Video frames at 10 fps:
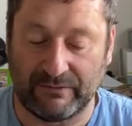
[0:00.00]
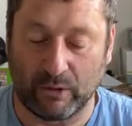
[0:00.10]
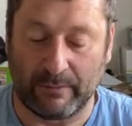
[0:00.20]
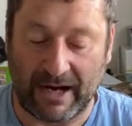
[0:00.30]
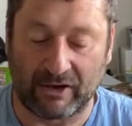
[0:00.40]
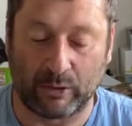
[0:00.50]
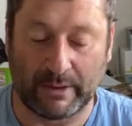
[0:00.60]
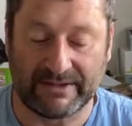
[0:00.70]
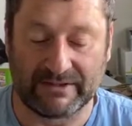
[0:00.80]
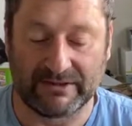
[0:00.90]
power away
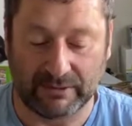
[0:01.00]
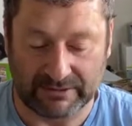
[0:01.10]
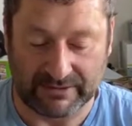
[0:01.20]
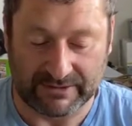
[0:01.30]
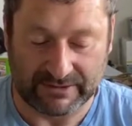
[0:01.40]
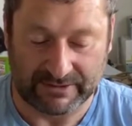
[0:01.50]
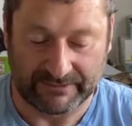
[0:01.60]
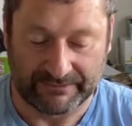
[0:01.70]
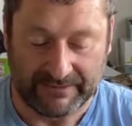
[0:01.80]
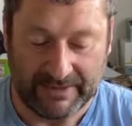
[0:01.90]
to doctors,
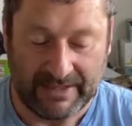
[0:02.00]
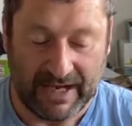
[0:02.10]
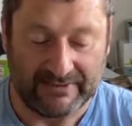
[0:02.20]
and